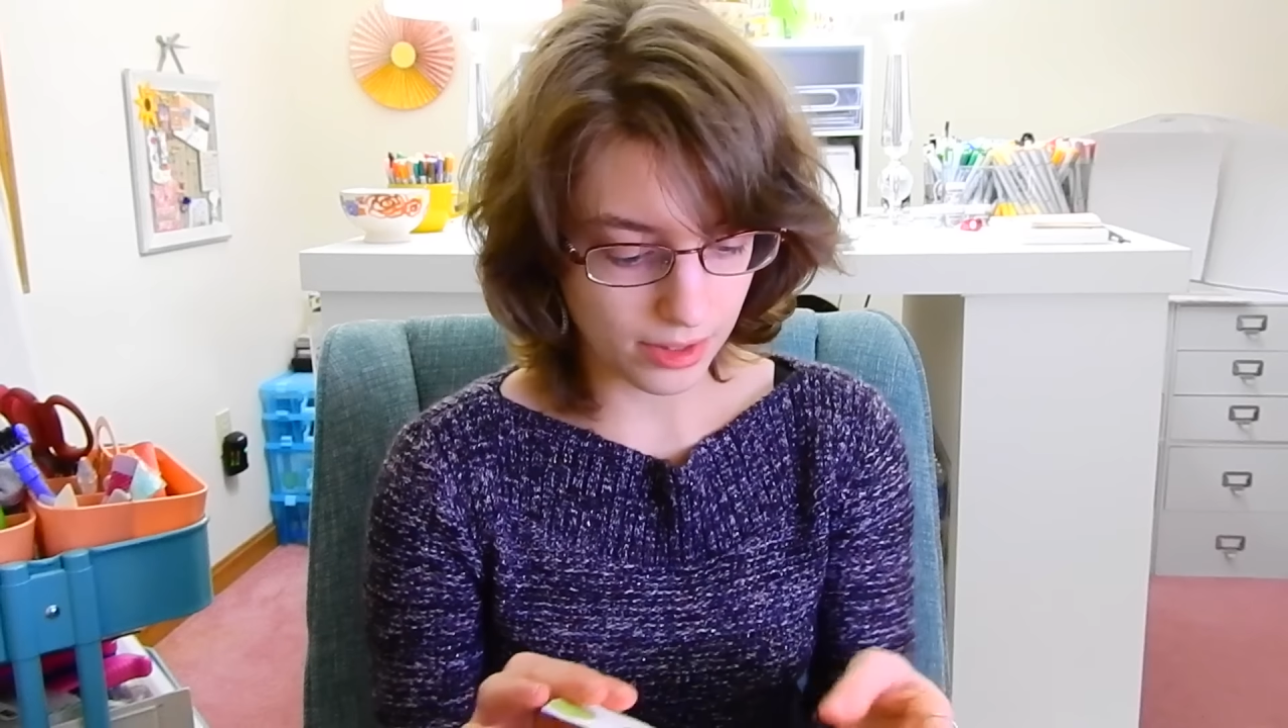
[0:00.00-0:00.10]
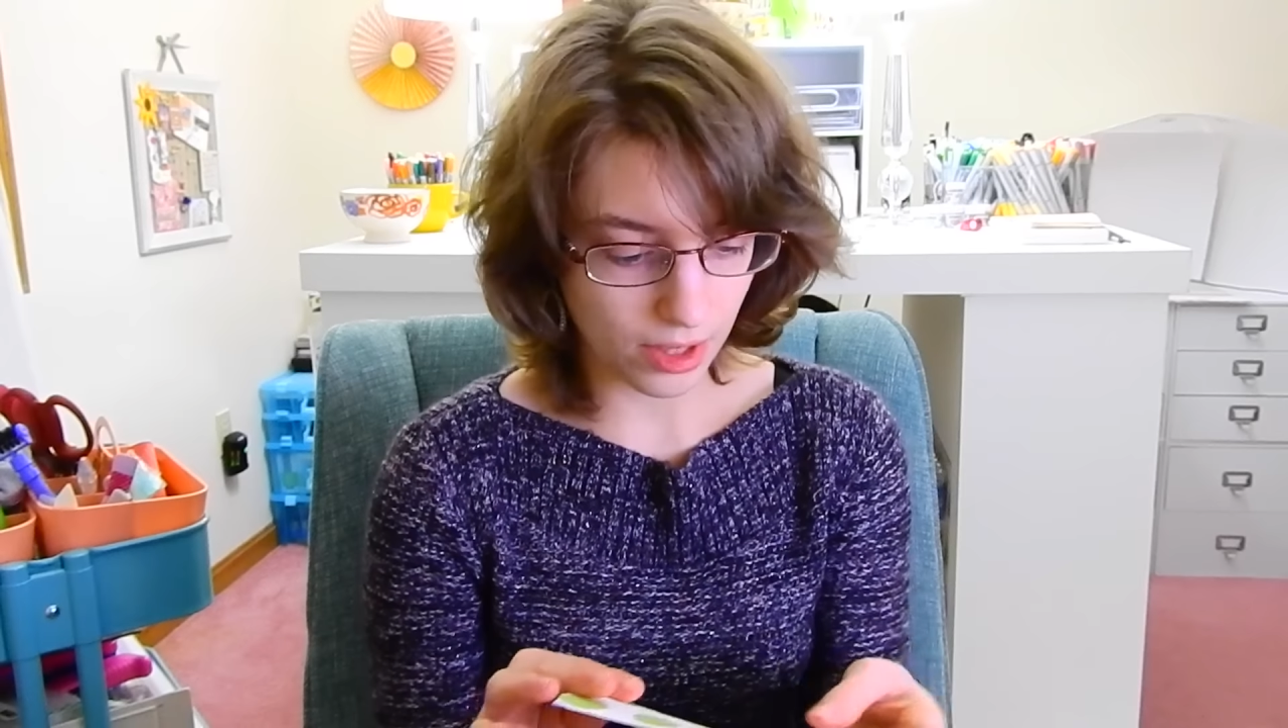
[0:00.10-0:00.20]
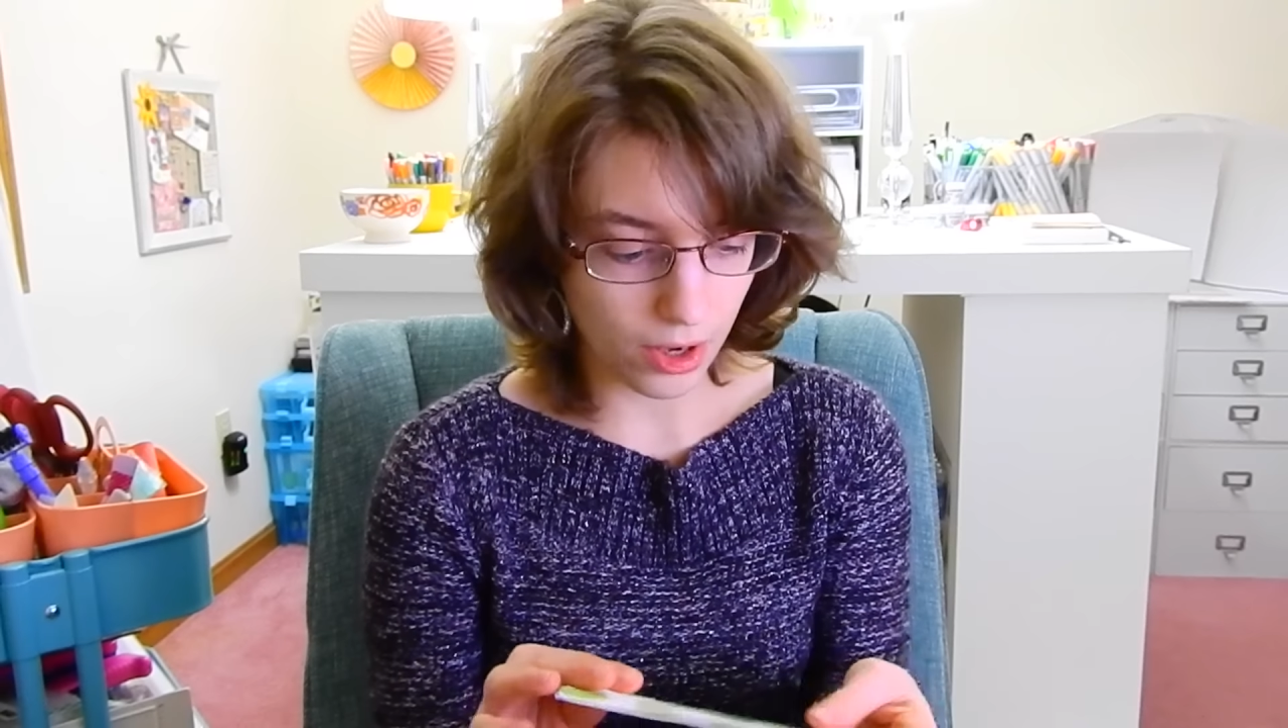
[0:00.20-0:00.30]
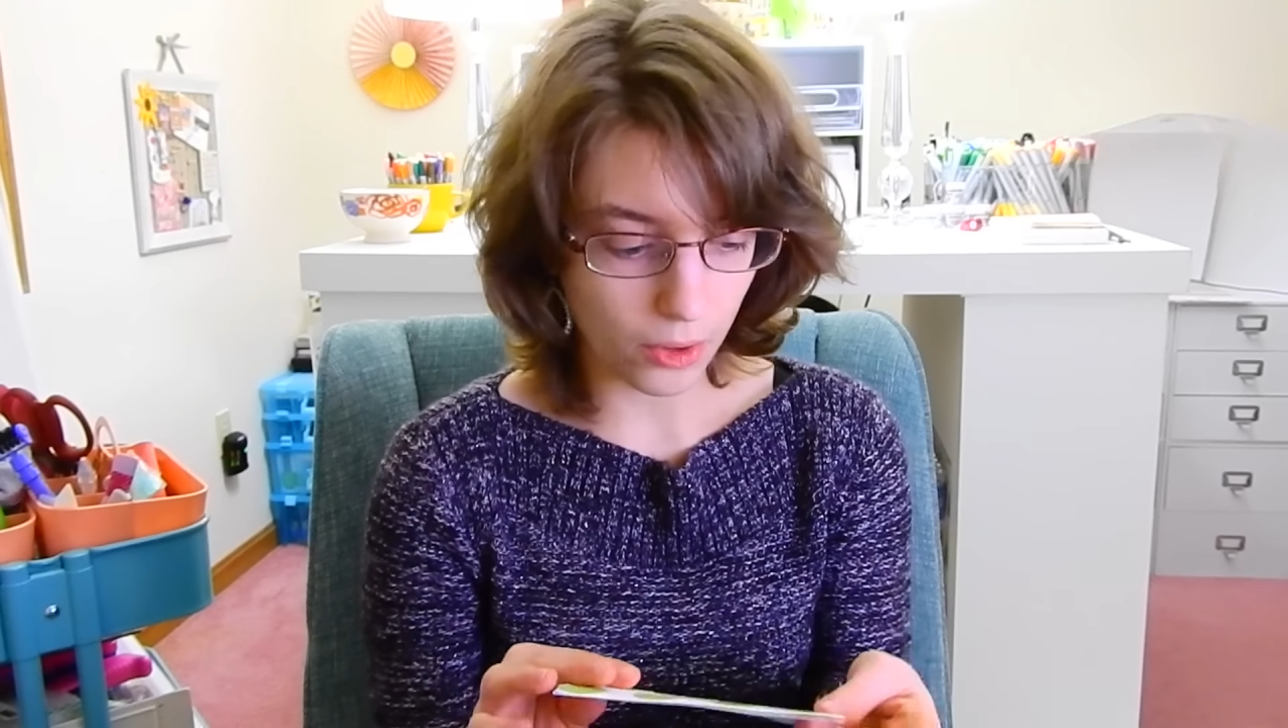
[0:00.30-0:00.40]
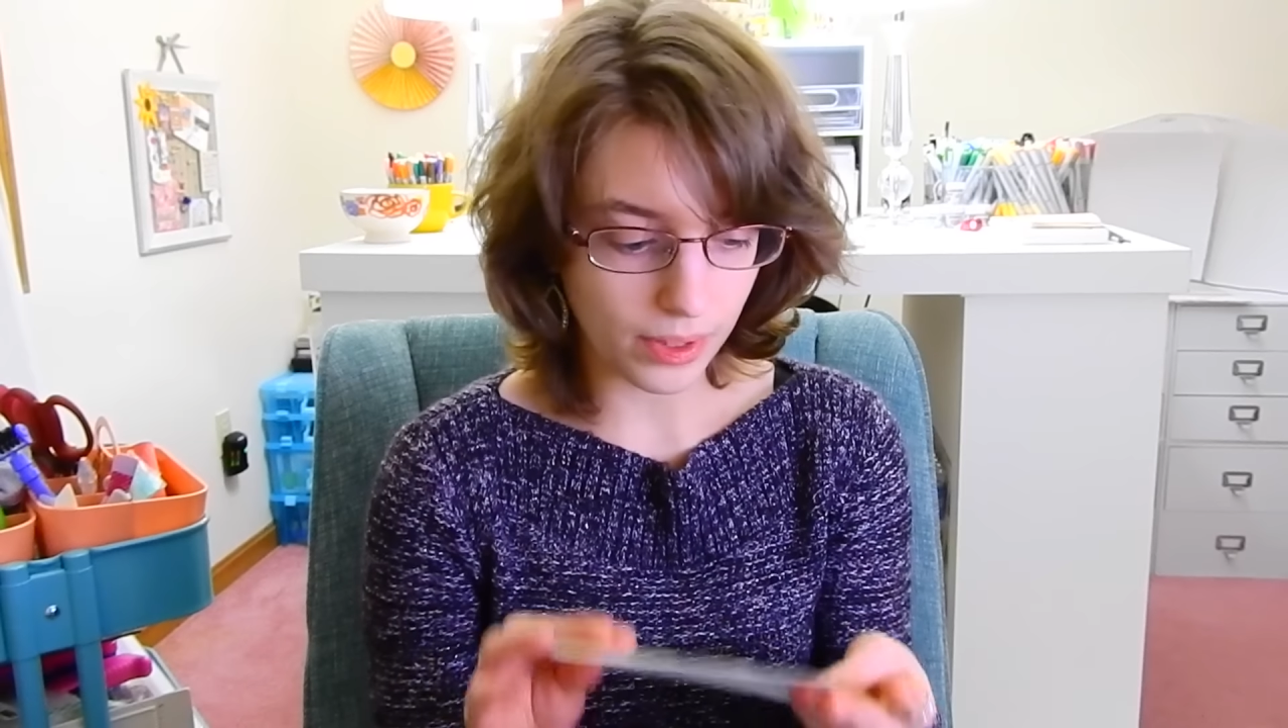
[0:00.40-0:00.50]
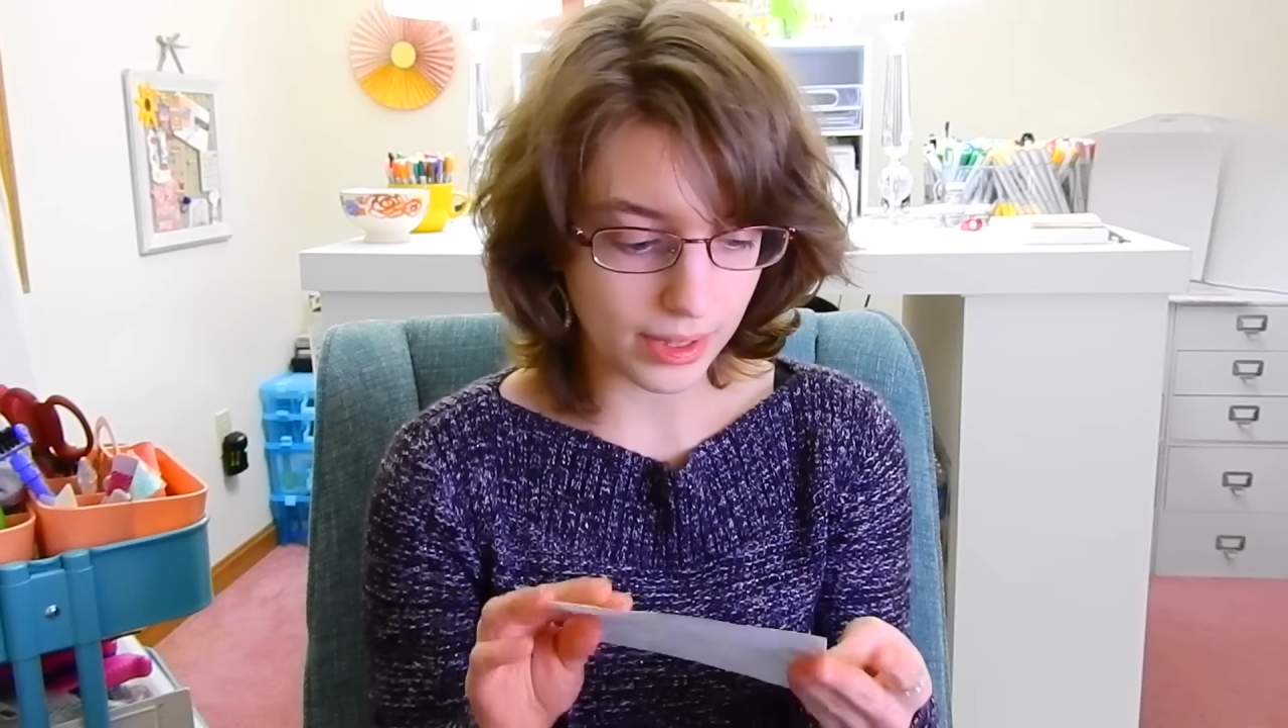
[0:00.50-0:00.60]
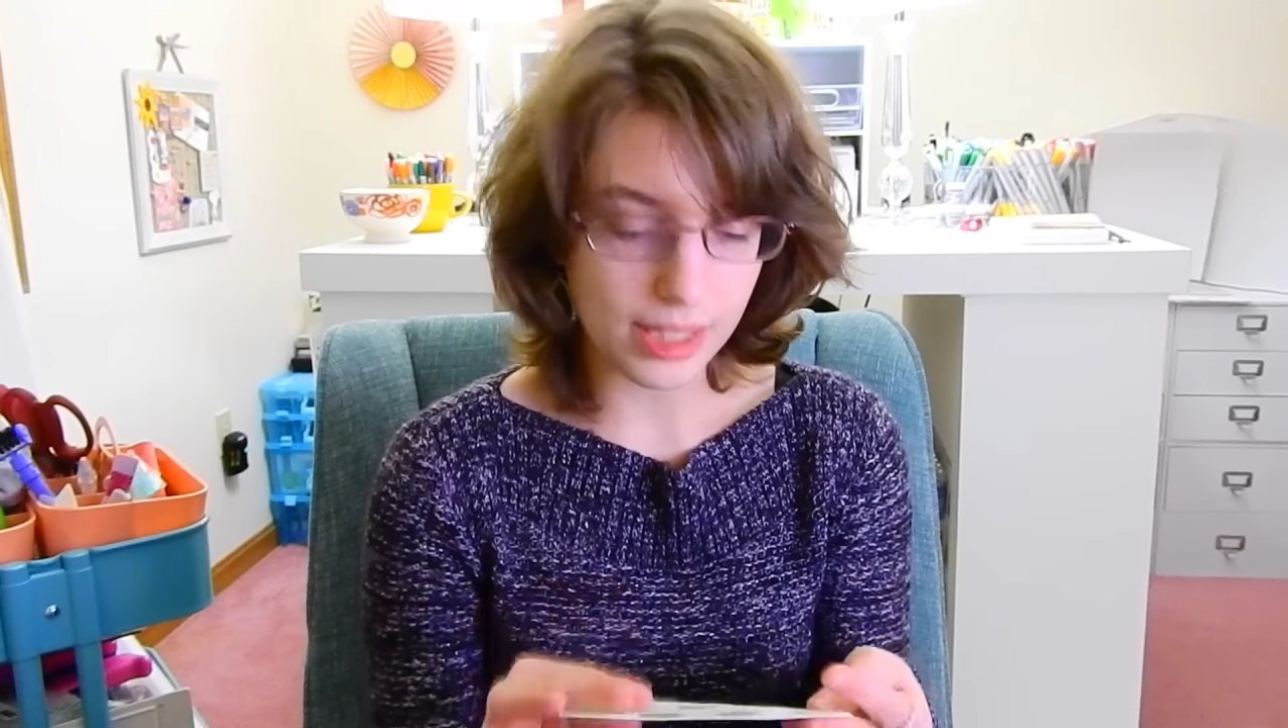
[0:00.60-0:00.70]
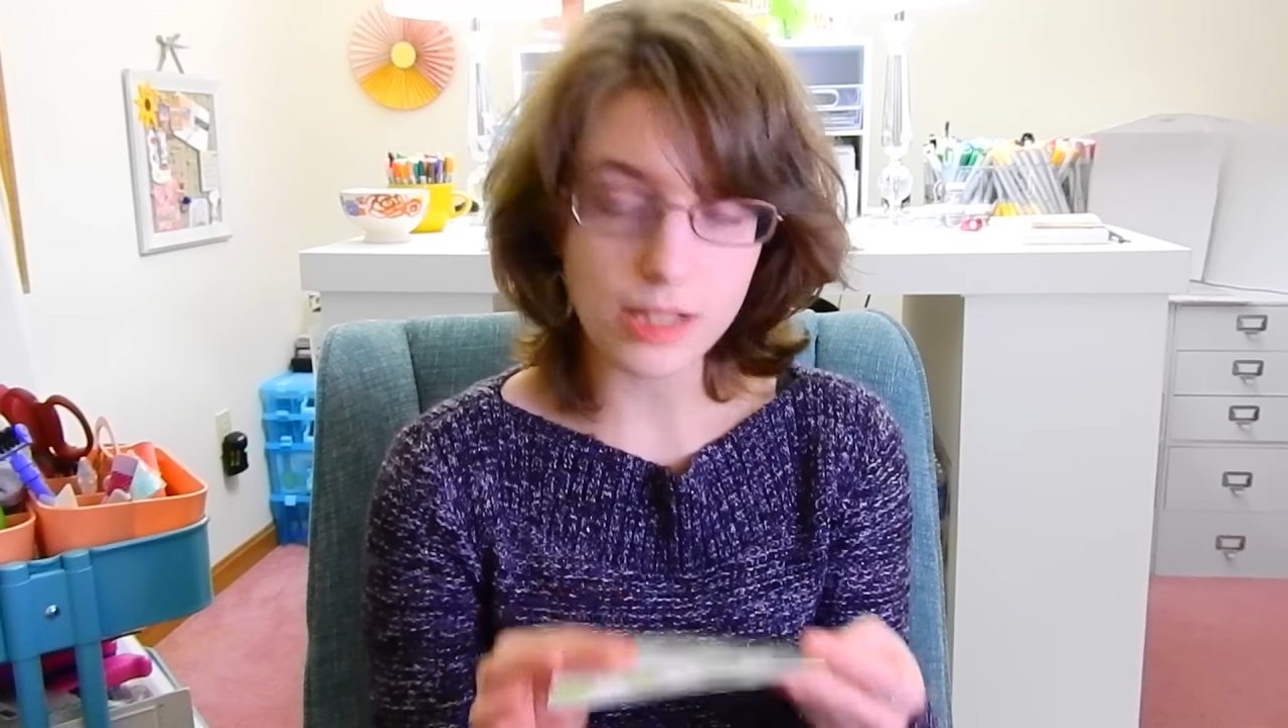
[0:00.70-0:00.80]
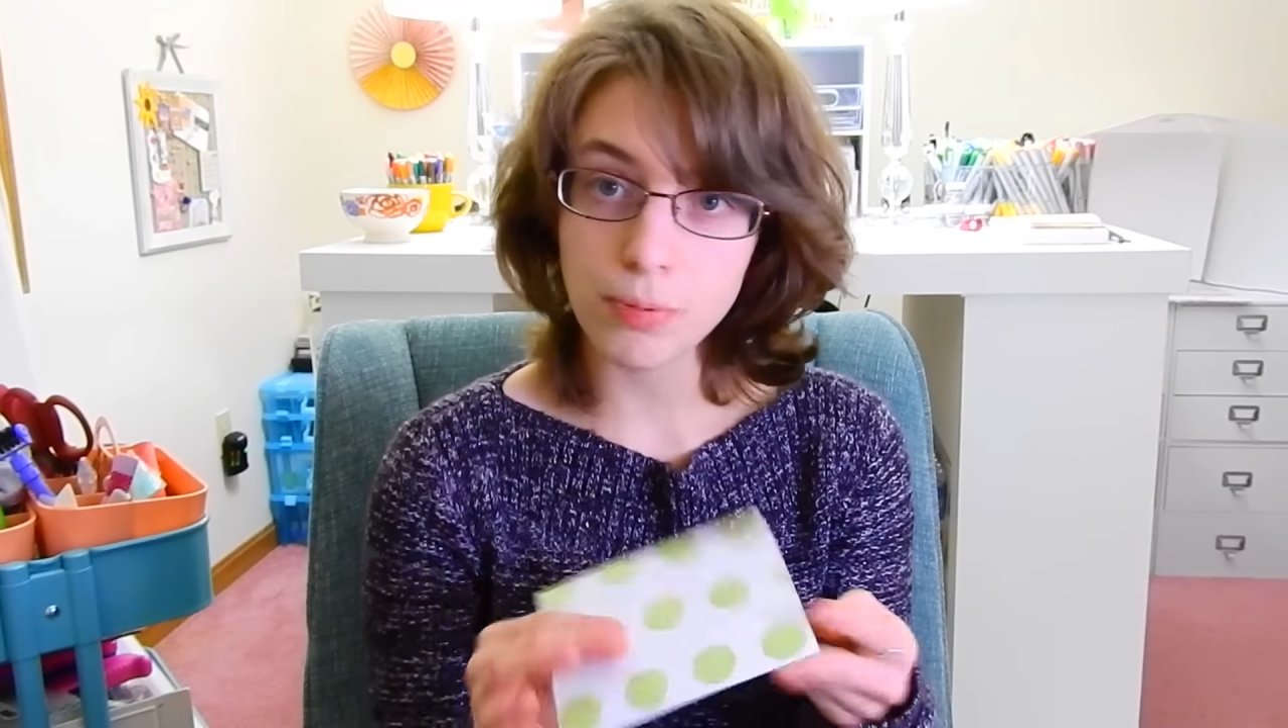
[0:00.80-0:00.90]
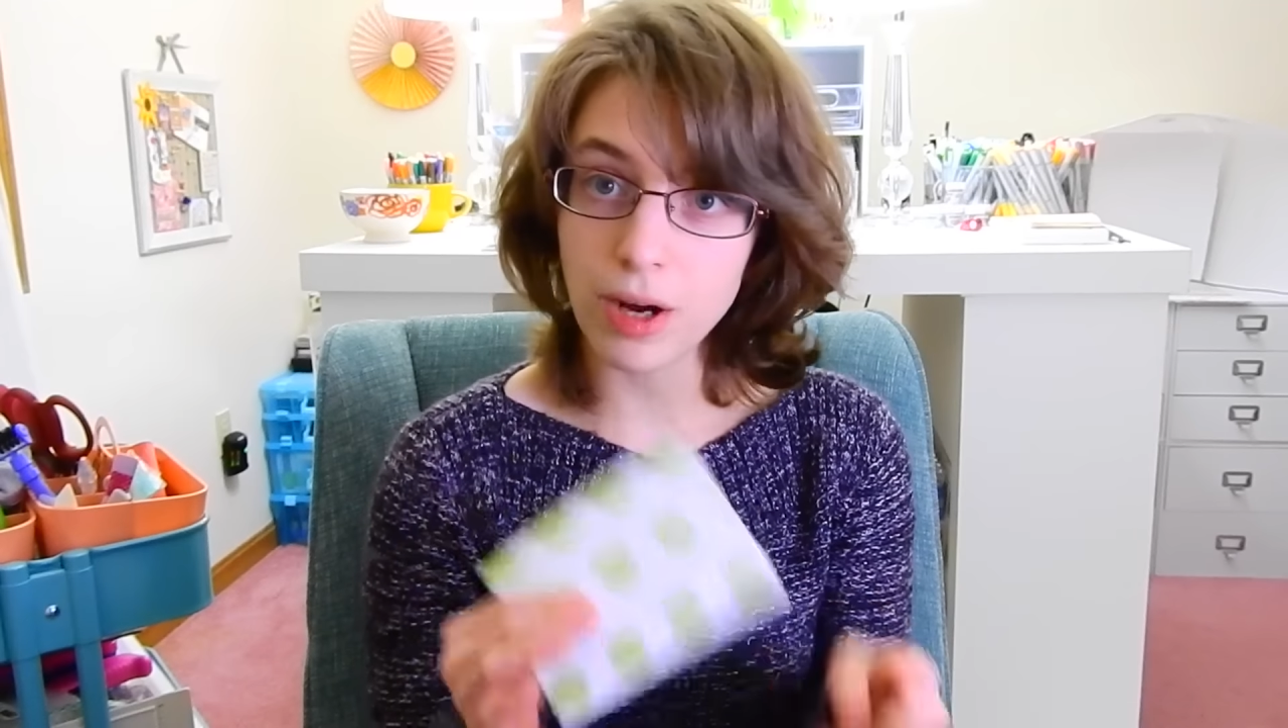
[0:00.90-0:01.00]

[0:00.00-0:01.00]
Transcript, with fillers: So this